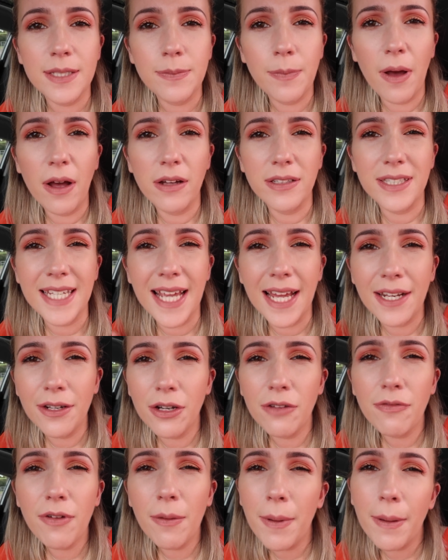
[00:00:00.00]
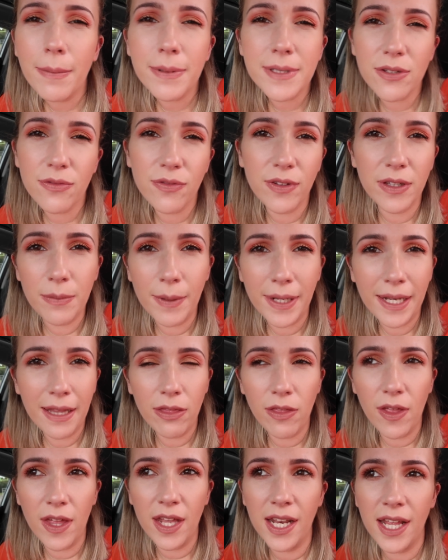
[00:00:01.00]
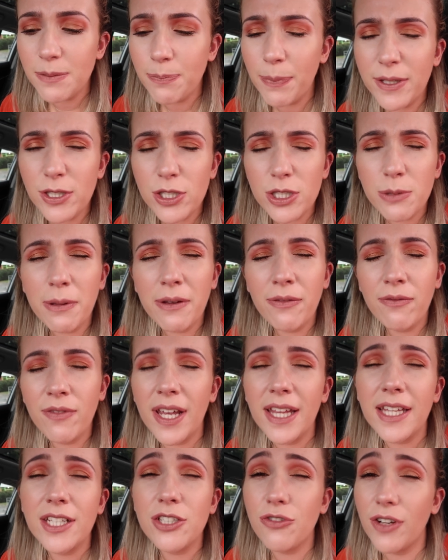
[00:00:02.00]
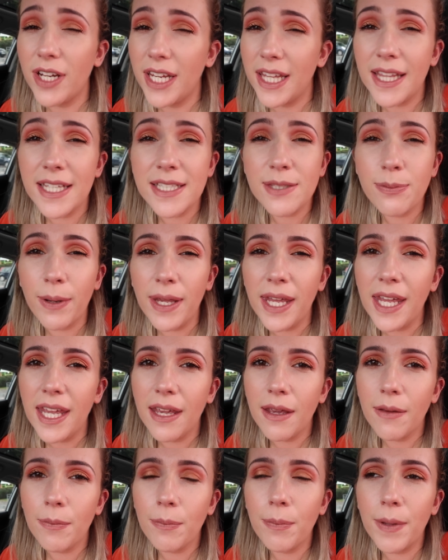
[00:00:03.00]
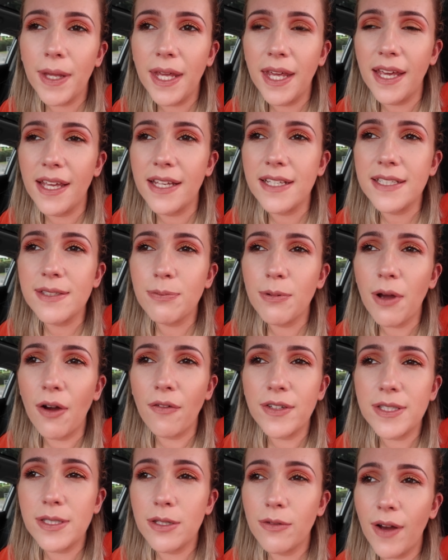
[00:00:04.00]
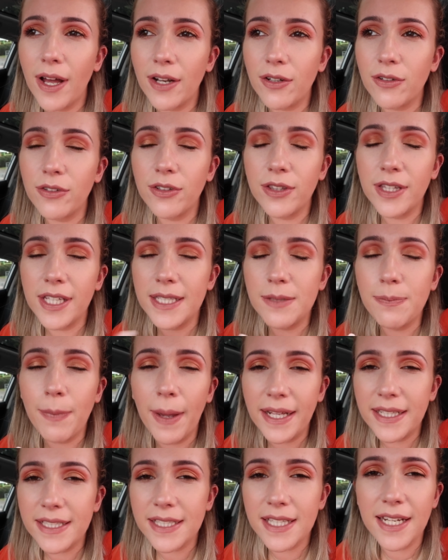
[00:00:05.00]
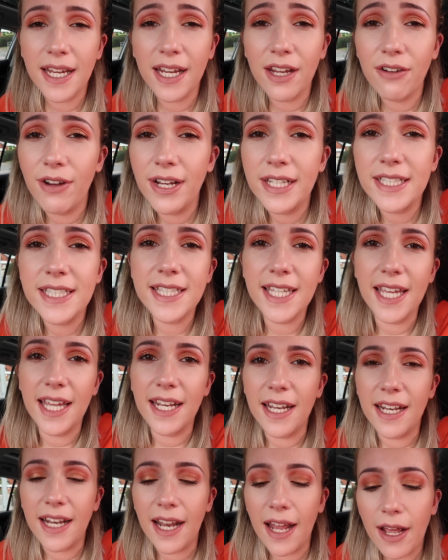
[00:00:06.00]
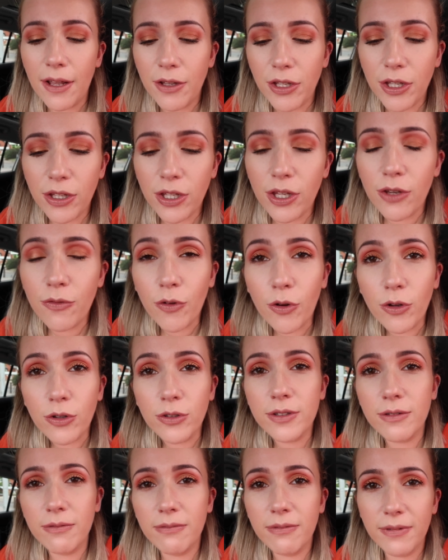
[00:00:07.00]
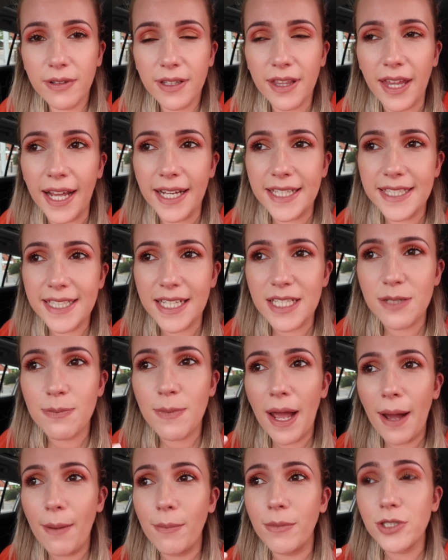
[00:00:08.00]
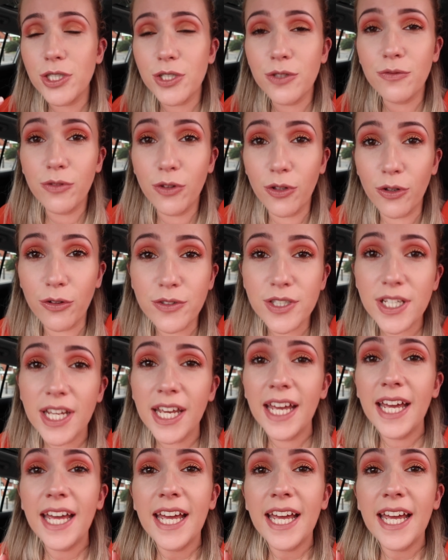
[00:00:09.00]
this party. I don't know if I'll be able to film anything. It's just been really tricky this week because obviously we've had all these painters and decorators in, and you've all like said to me how much you've loved